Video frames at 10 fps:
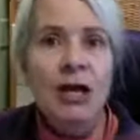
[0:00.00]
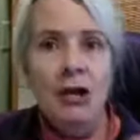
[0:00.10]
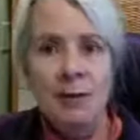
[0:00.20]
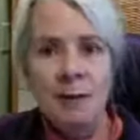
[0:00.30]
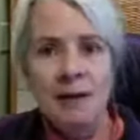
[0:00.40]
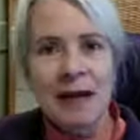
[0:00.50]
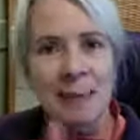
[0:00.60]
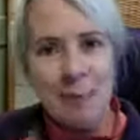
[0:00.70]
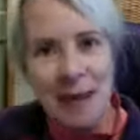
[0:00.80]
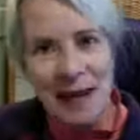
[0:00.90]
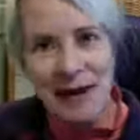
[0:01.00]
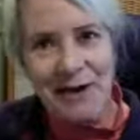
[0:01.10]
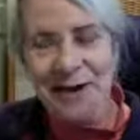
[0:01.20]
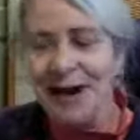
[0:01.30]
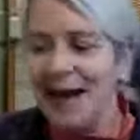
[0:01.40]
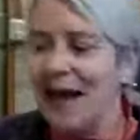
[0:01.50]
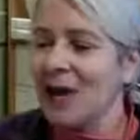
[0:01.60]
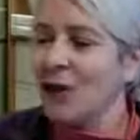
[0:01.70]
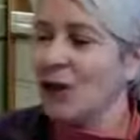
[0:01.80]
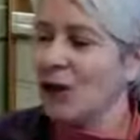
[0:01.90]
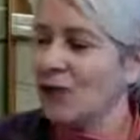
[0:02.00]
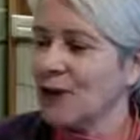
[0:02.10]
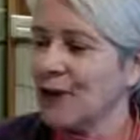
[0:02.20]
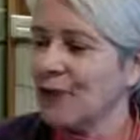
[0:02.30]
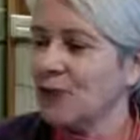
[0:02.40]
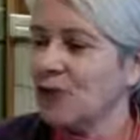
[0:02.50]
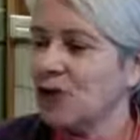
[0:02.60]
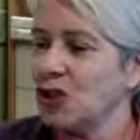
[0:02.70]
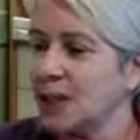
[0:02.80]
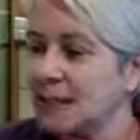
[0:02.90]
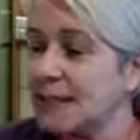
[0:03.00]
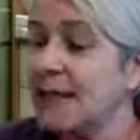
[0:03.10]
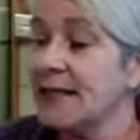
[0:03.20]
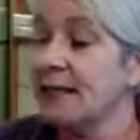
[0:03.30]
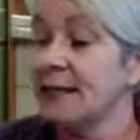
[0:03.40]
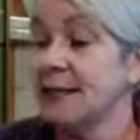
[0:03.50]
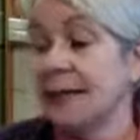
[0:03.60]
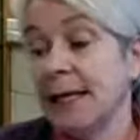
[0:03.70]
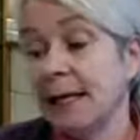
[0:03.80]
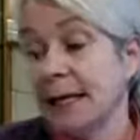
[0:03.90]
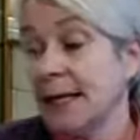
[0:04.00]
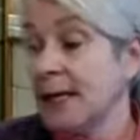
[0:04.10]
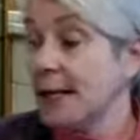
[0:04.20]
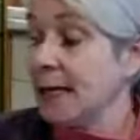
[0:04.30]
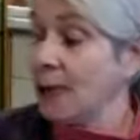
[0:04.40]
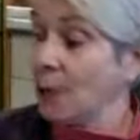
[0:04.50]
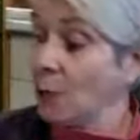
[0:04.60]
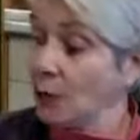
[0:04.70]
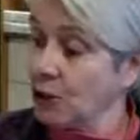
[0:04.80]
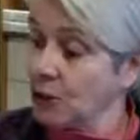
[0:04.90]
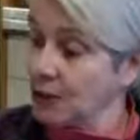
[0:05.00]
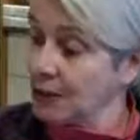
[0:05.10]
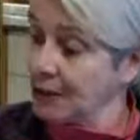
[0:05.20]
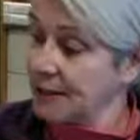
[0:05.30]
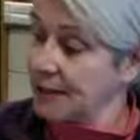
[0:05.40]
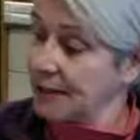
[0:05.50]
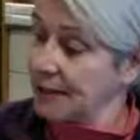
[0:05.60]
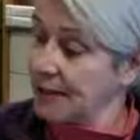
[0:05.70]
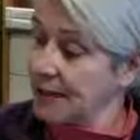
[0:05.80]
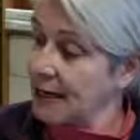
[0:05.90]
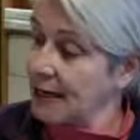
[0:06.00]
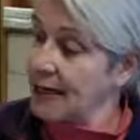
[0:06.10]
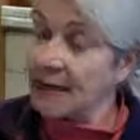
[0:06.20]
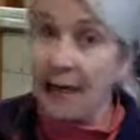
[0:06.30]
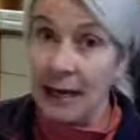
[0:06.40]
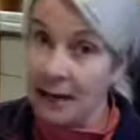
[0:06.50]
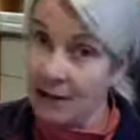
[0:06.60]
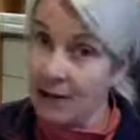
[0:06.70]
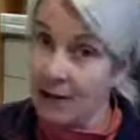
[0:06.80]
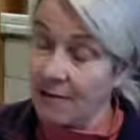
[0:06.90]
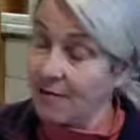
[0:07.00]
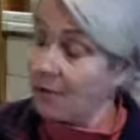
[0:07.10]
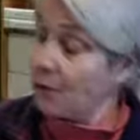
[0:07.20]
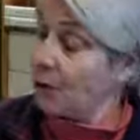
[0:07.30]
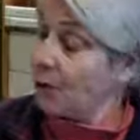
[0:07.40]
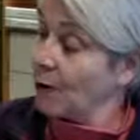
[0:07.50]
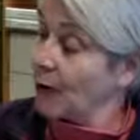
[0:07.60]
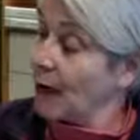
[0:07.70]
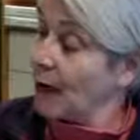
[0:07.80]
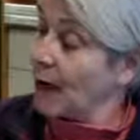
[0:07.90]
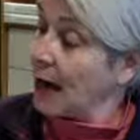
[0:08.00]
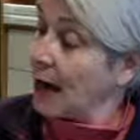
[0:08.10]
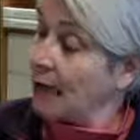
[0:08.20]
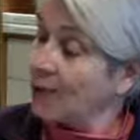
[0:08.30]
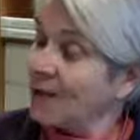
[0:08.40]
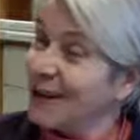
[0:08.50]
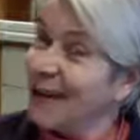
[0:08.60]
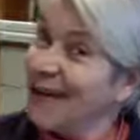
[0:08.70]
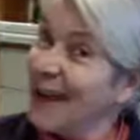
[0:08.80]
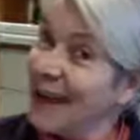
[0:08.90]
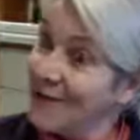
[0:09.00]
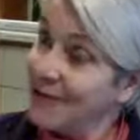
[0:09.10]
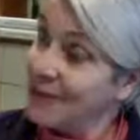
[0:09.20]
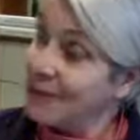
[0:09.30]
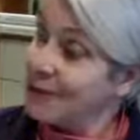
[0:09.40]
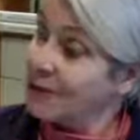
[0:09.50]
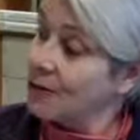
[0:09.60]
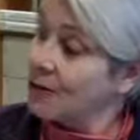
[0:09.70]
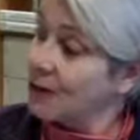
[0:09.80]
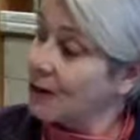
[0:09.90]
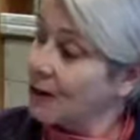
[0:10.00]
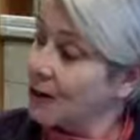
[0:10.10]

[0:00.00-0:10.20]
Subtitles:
you'll be able to compare and contrast. So just today, which is the 11th of February, I wrote down heavy snow,